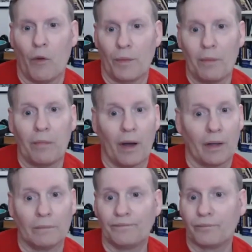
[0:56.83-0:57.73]
Roman
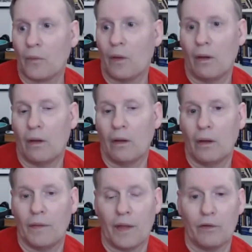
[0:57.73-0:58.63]
Empire.
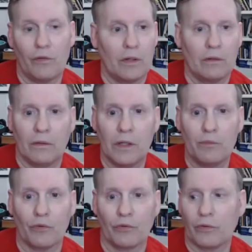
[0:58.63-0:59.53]
And then you read
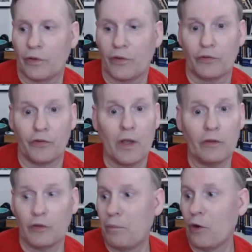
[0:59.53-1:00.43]
Hebrews. You say,
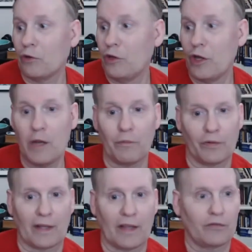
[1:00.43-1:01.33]
see, it's the book to the
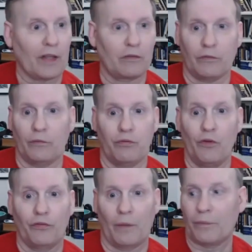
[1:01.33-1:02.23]
Hebrews. Like, that's like
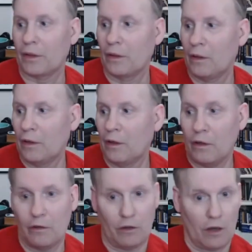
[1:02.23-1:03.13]
prove something.
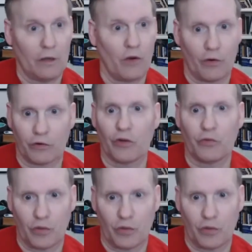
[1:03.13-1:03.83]
Yeah, and the early